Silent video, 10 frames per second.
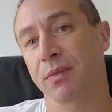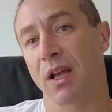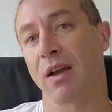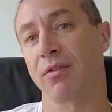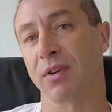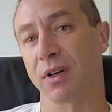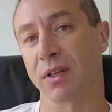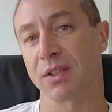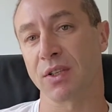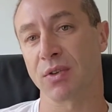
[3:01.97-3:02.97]
have
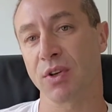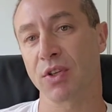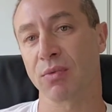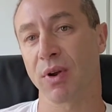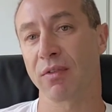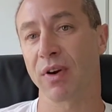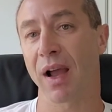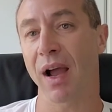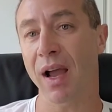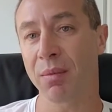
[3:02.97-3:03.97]
a situation where you have a
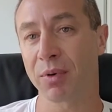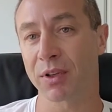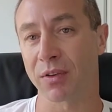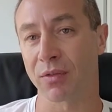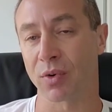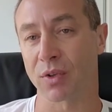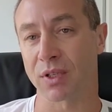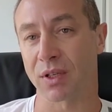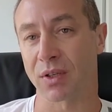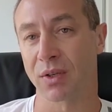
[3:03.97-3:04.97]
hybrid
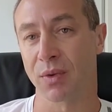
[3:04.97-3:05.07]
inverter,